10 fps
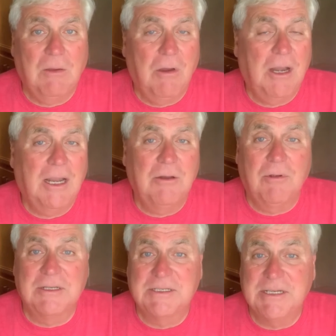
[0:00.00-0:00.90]
Right? I
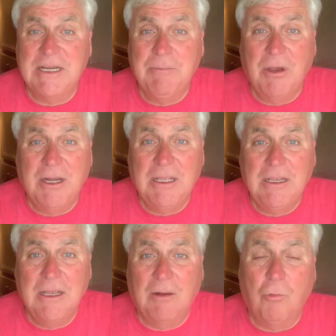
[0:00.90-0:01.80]
didn't want to see
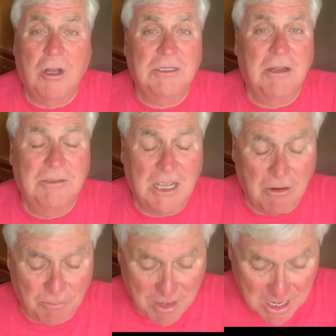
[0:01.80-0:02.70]
anybody. I walked
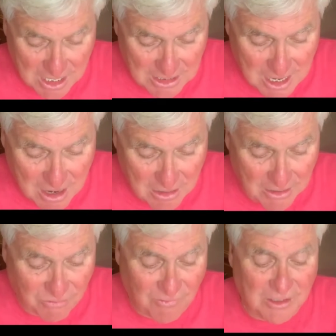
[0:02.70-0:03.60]
downtown with my head down.
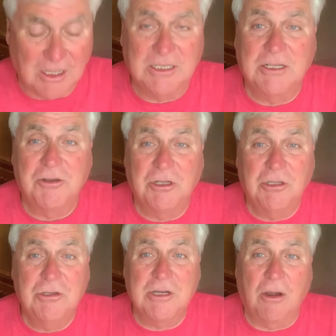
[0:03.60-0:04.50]
I felt like such a
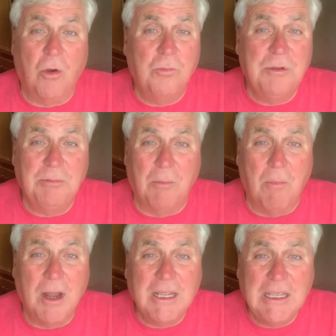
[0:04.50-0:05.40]
loser. I owed people
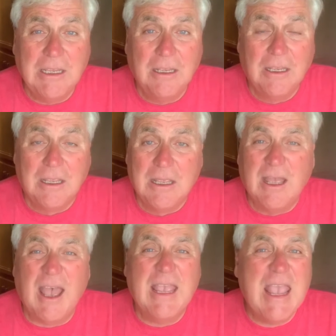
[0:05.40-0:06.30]
money.
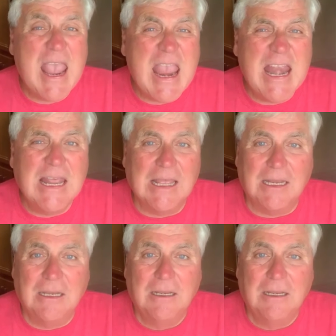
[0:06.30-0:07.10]
I hated it.